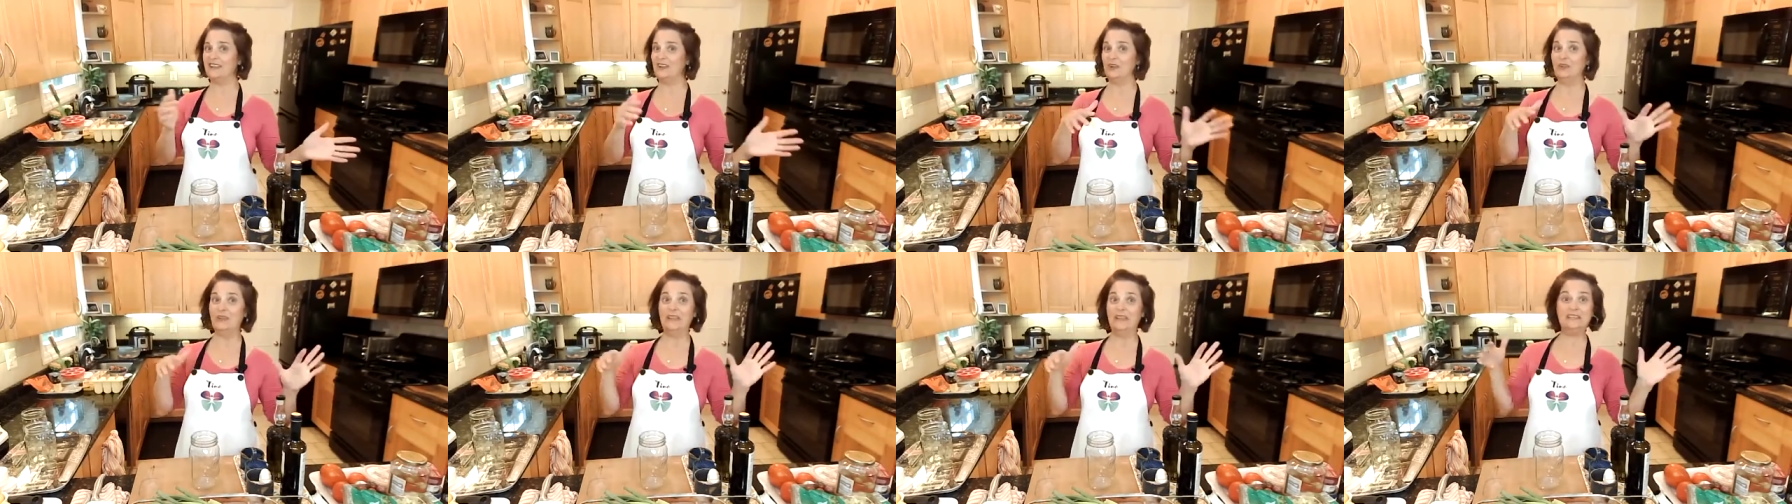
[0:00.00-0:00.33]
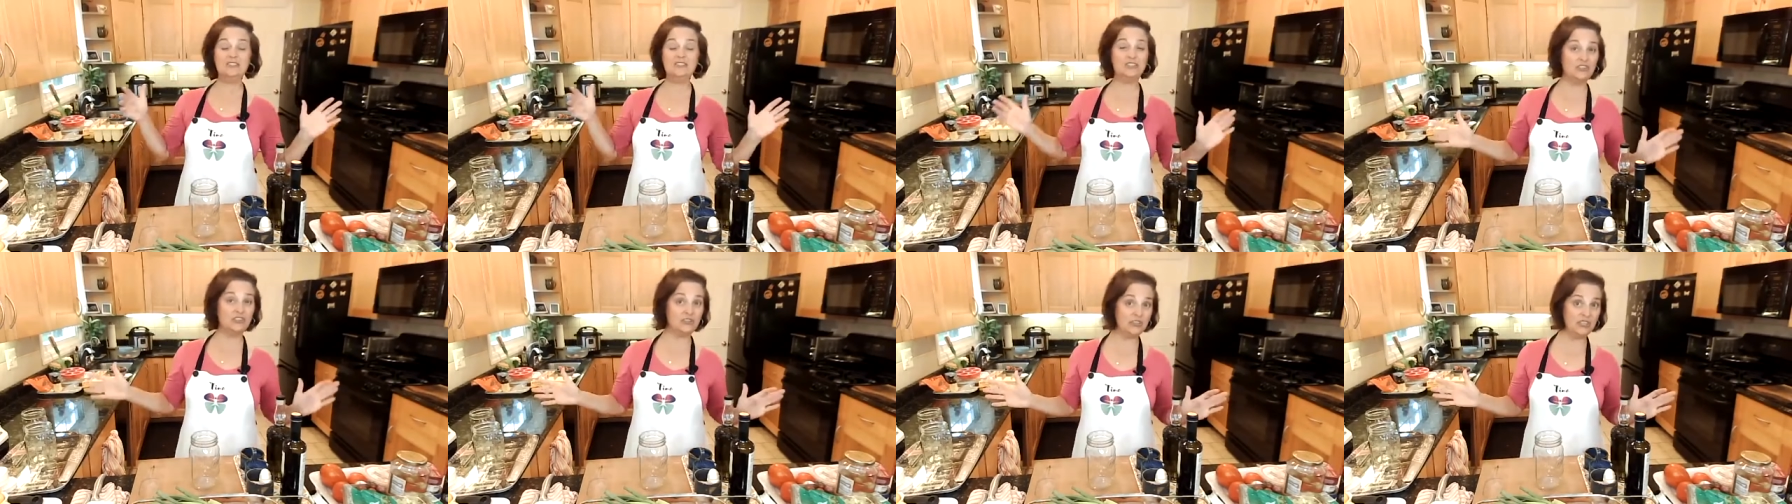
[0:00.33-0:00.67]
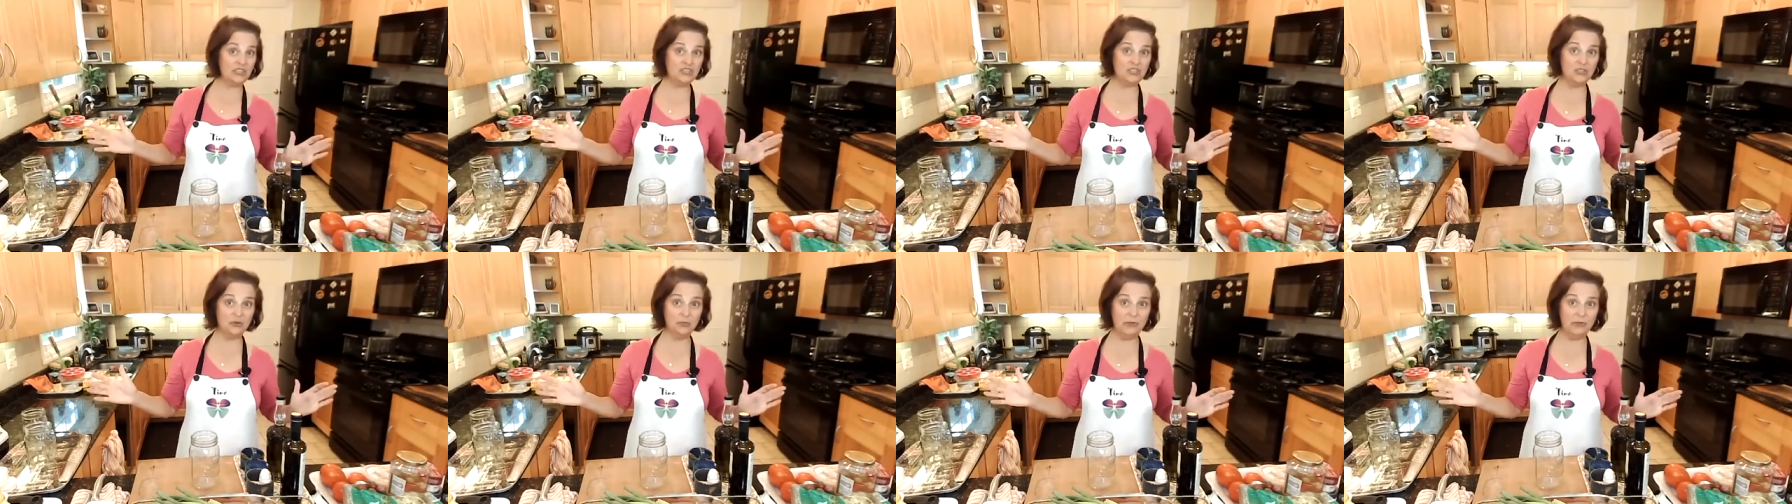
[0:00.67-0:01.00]
I don't like to dirty
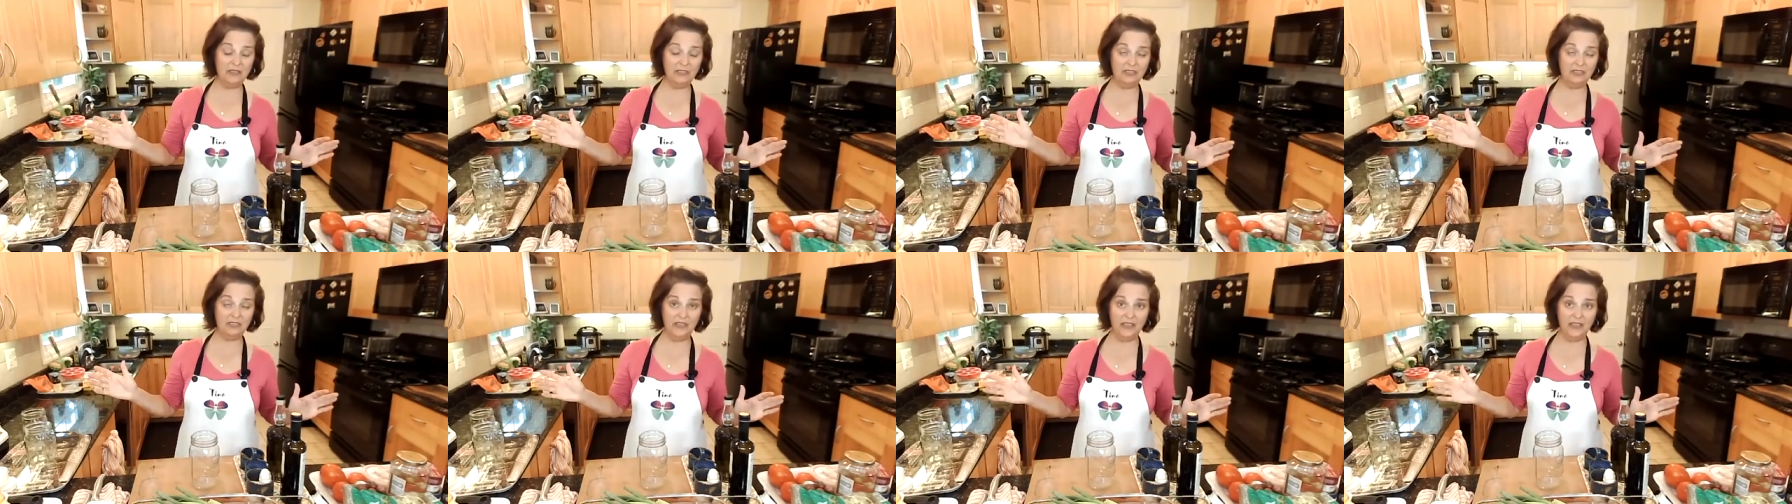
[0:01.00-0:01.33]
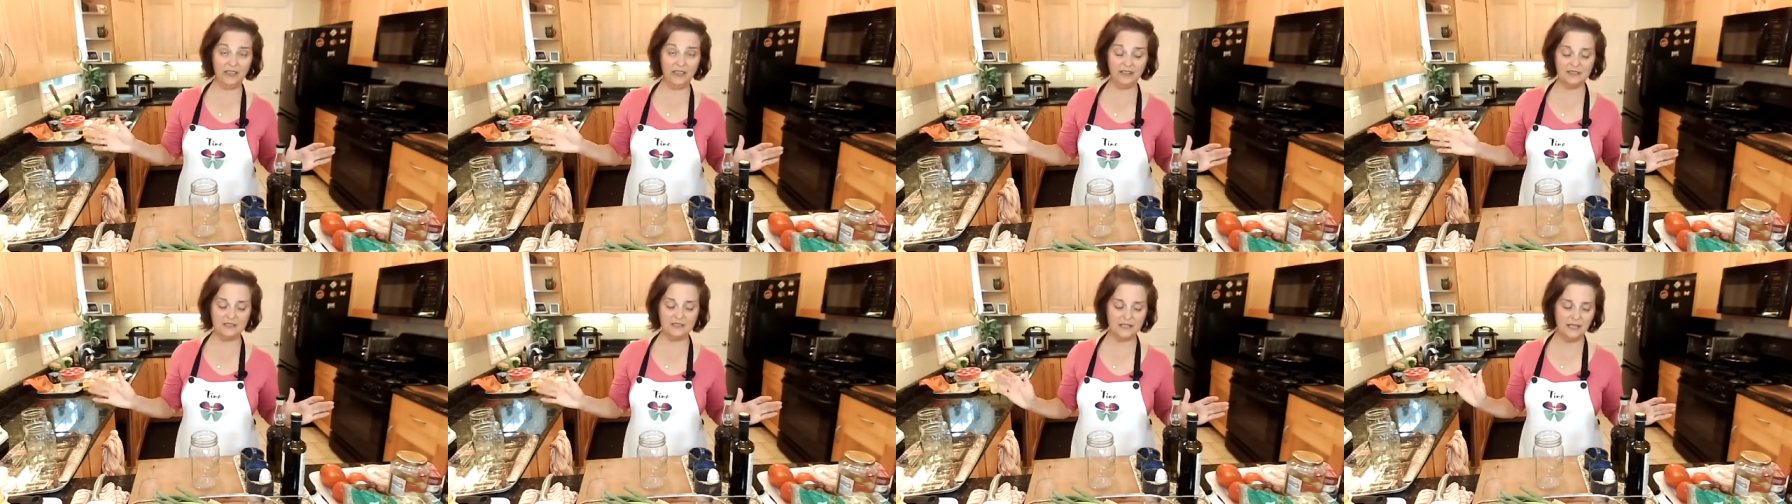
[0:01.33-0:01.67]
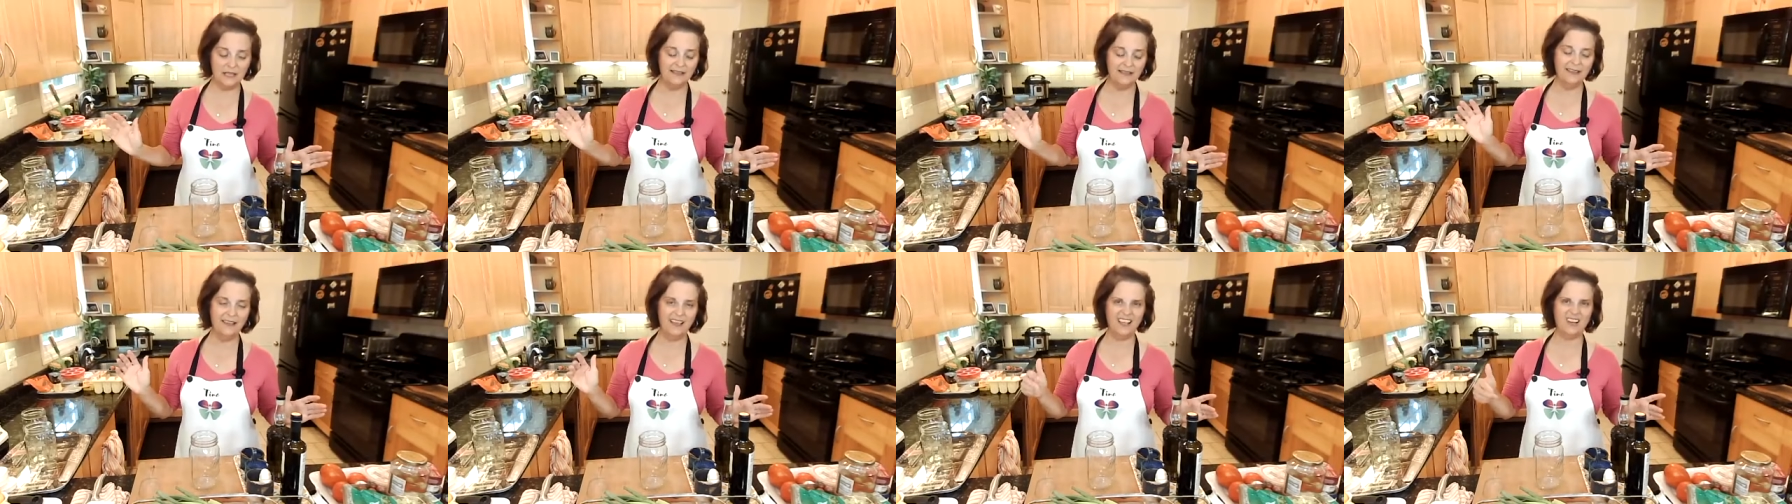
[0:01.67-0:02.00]
too many things.
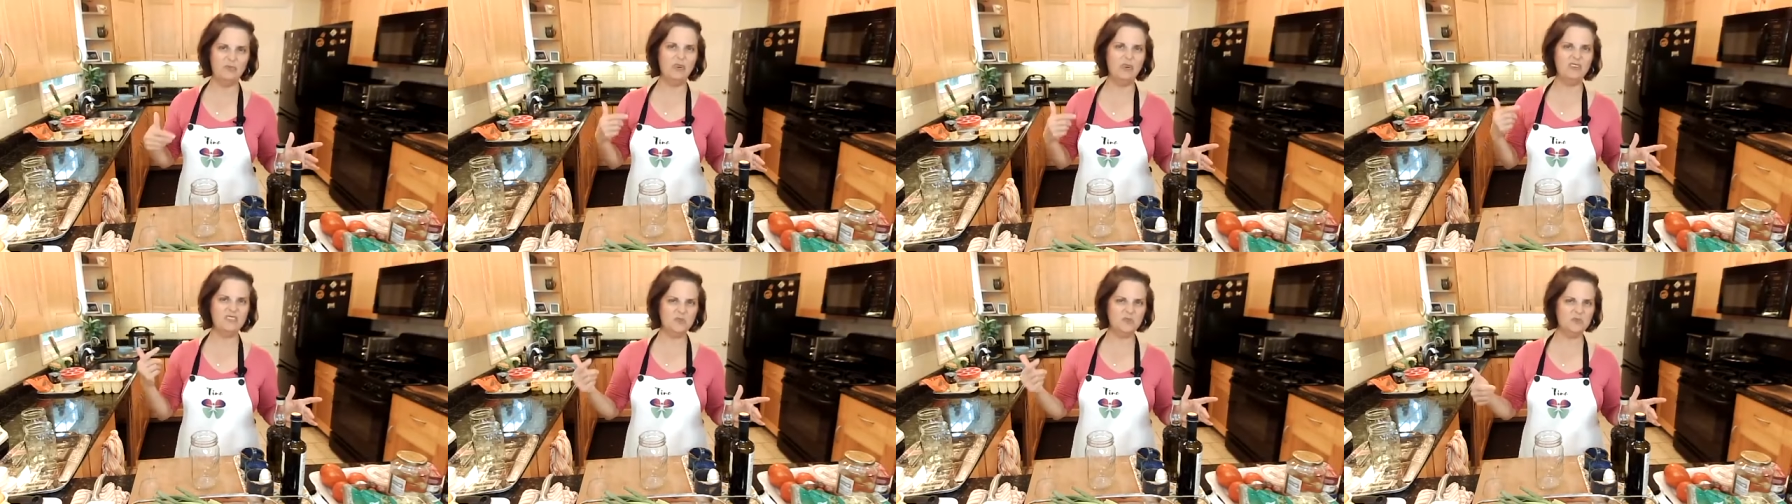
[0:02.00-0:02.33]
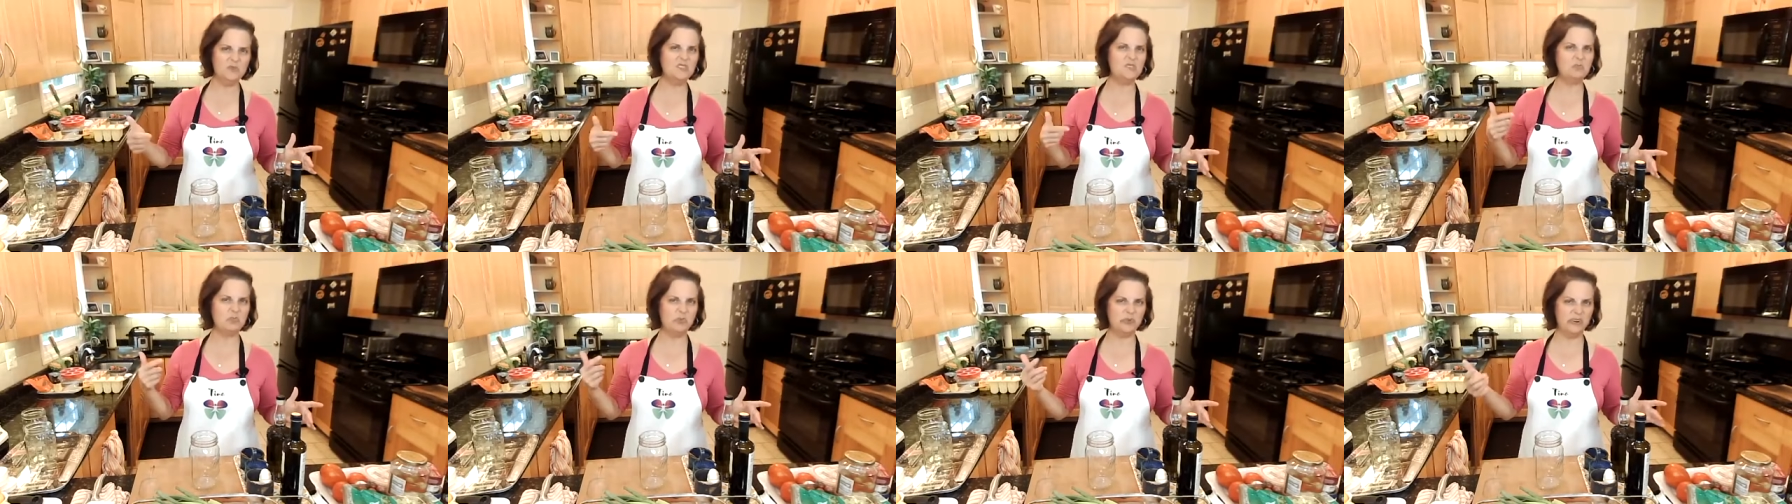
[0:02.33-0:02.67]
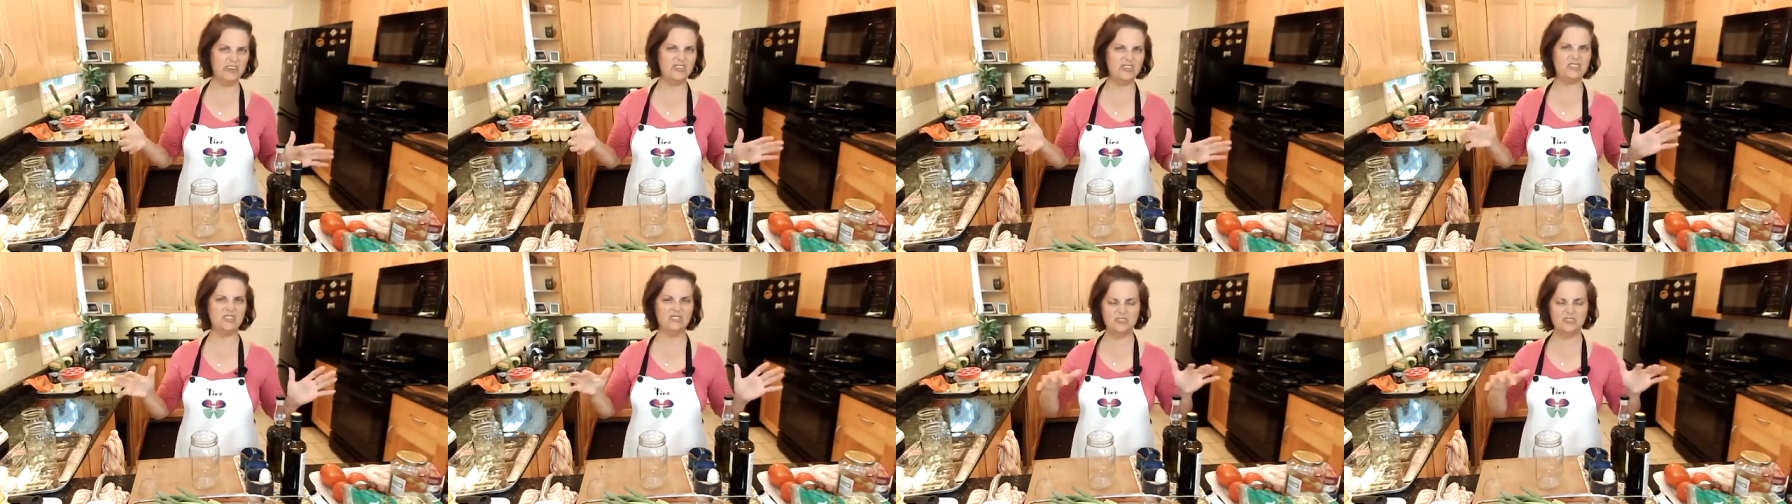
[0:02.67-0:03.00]
And I'm also
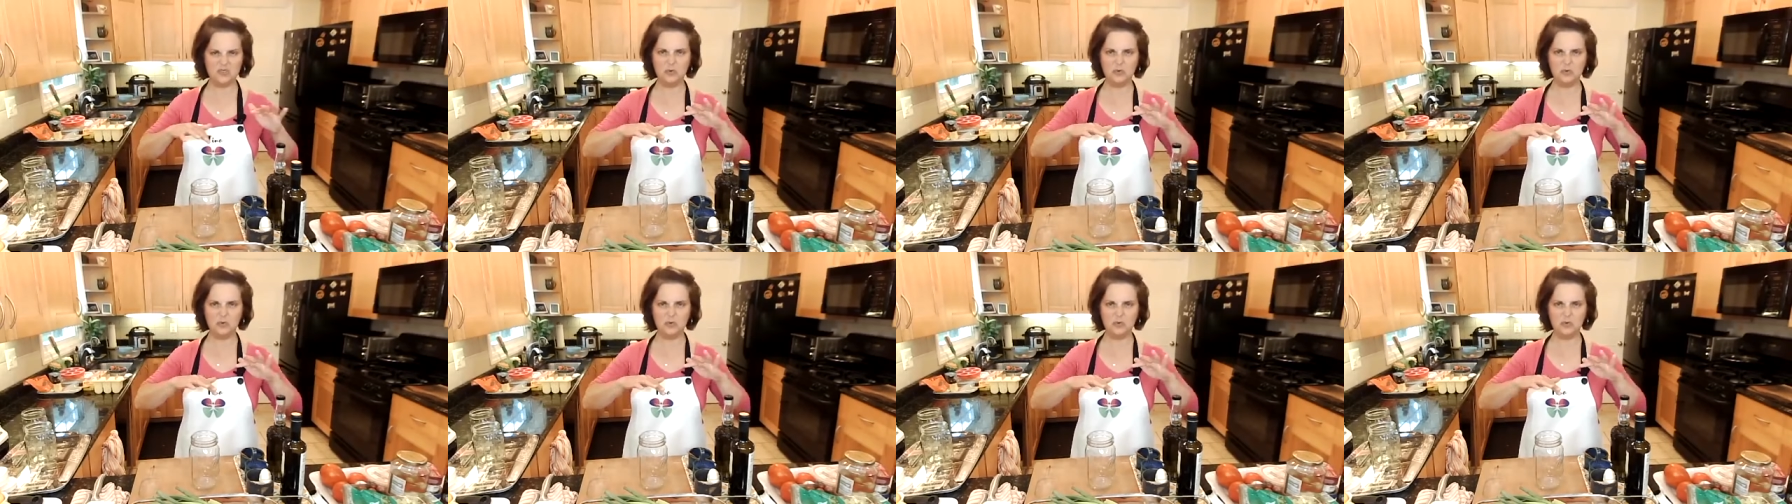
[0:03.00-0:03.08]
inspirational.